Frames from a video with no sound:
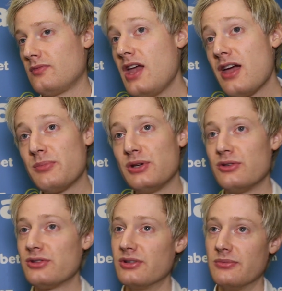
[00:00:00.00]
Yeah, it'd be
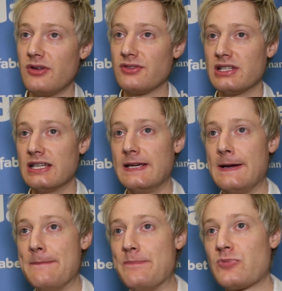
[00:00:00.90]
awesome. Obviously,
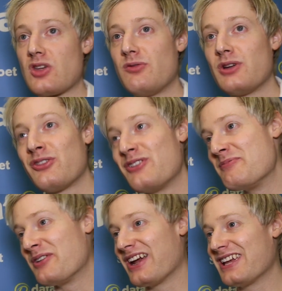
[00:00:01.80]
I've won 3
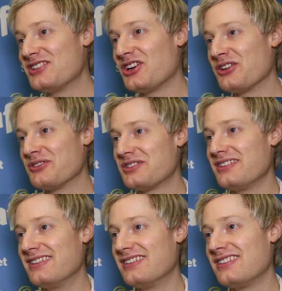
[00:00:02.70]
of my ranking titles
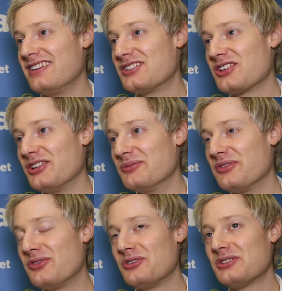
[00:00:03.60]
in Scotland
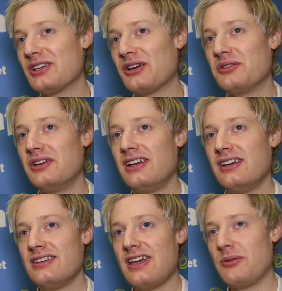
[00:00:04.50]
before. So,
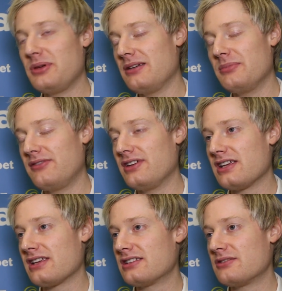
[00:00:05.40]
yeah, it'd be
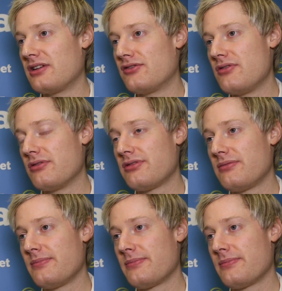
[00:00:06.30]
fantastic to add a fourth.